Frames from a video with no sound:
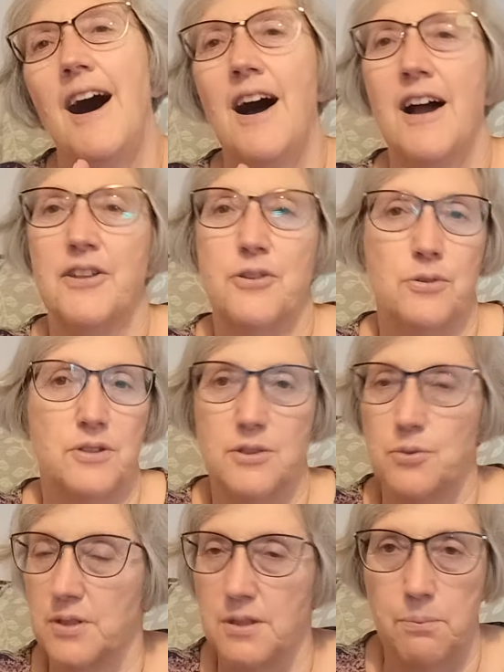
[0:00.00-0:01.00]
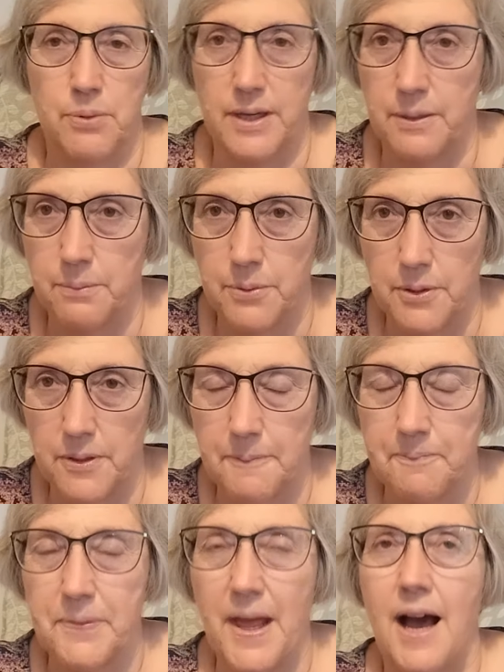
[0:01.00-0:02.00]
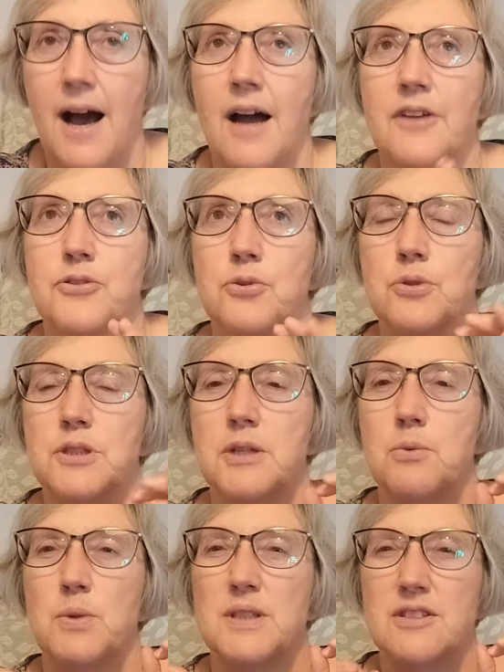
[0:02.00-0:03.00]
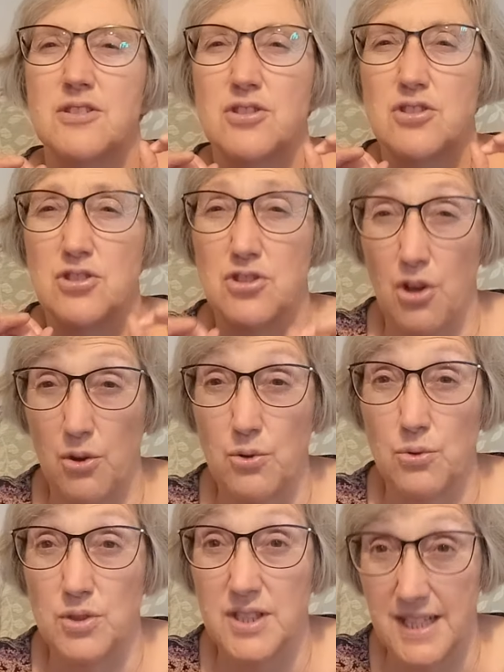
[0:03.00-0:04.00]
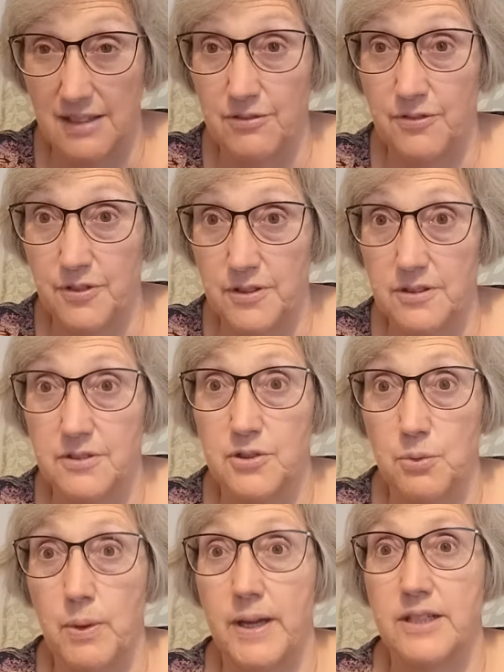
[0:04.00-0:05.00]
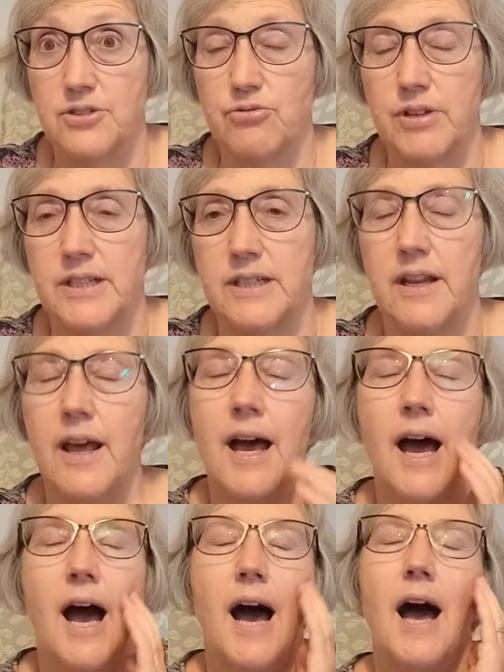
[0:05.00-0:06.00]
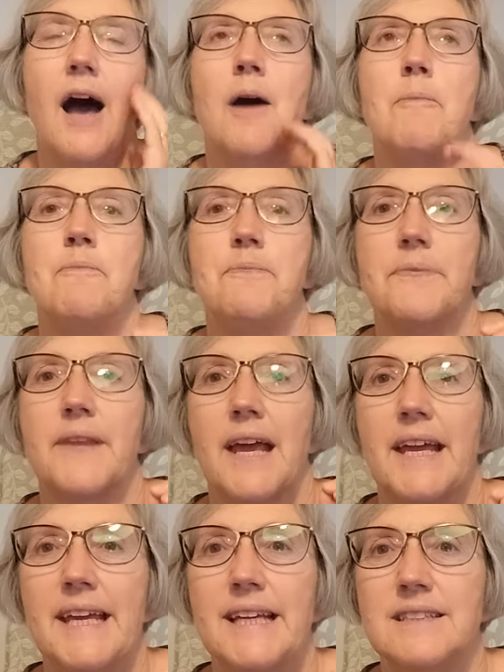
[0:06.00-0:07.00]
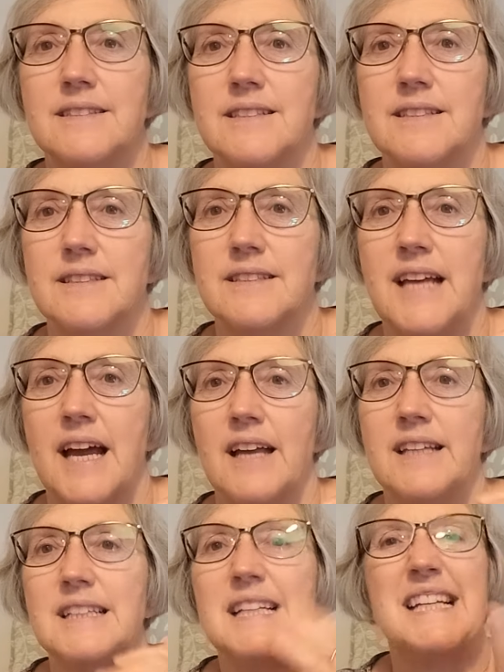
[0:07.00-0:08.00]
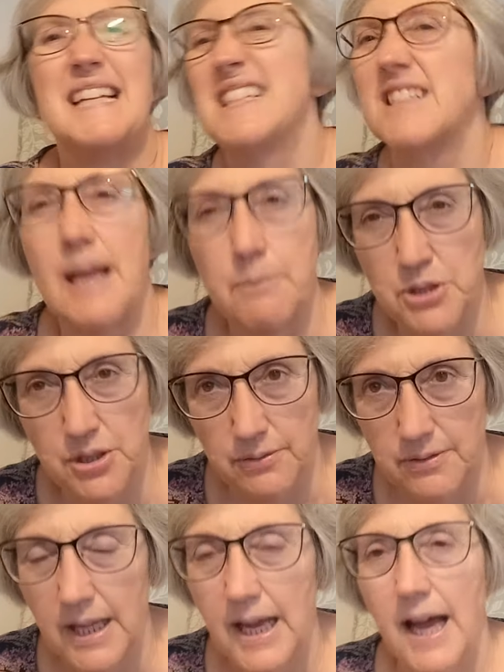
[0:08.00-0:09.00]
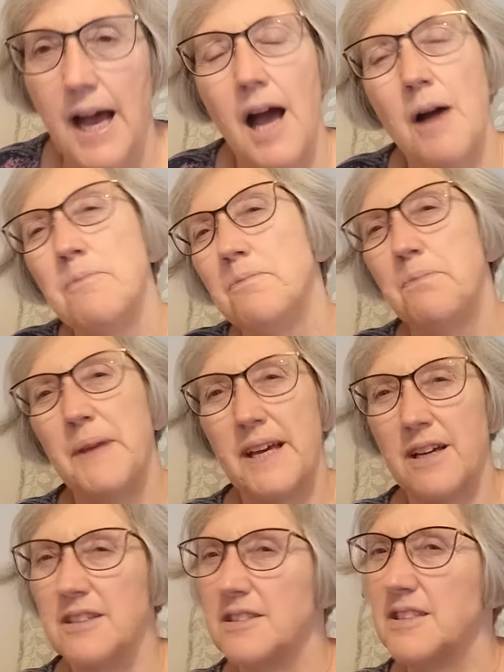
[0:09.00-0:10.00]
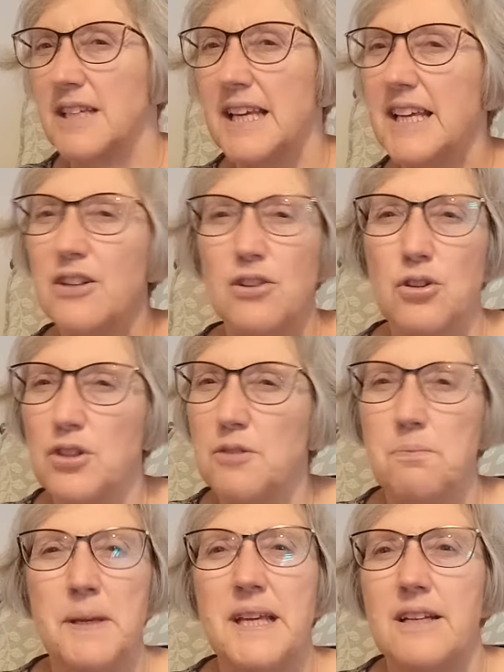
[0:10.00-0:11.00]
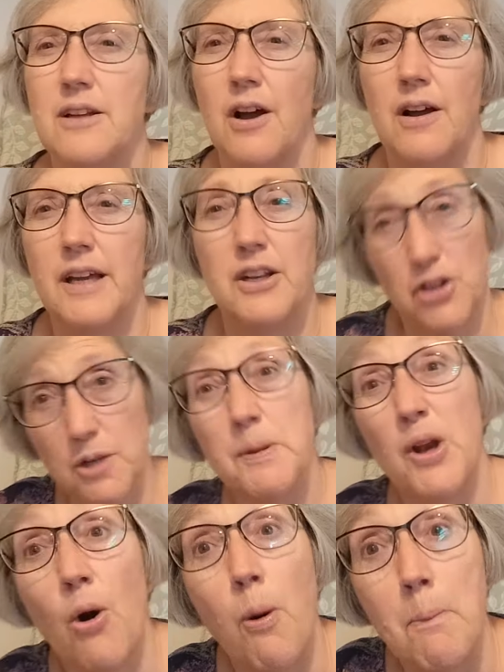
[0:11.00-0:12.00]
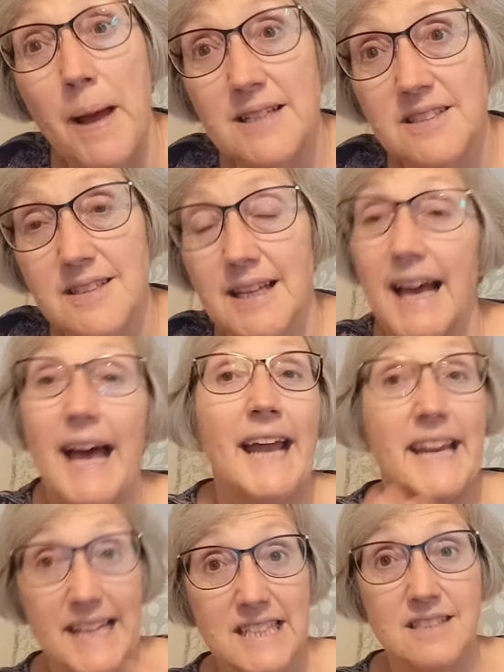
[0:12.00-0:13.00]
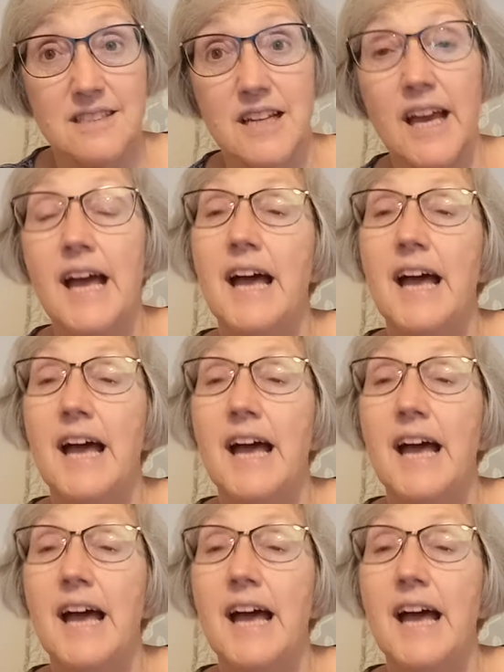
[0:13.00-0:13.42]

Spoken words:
I thought this was a brilliant book. I thought it was so skillful, the way it's written. It's exceptional, because it could have been a hot mess, and it isn't.